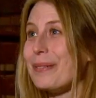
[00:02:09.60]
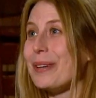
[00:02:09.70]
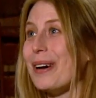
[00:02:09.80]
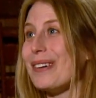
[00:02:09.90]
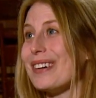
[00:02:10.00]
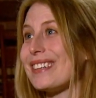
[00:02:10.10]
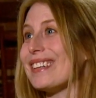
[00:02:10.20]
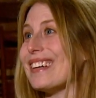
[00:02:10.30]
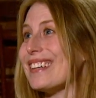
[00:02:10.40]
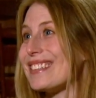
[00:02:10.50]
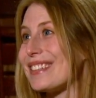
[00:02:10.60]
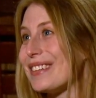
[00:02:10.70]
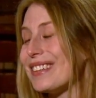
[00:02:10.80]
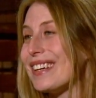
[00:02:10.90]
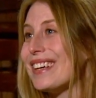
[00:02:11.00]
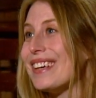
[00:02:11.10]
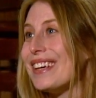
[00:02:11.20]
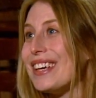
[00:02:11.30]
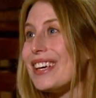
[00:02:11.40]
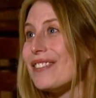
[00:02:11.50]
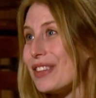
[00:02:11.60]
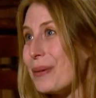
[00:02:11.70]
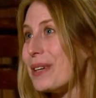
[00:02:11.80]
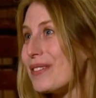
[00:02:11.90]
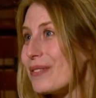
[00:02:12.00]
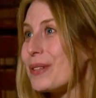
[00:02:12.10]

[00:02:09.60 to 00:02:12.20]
think we all recognize that even though we've,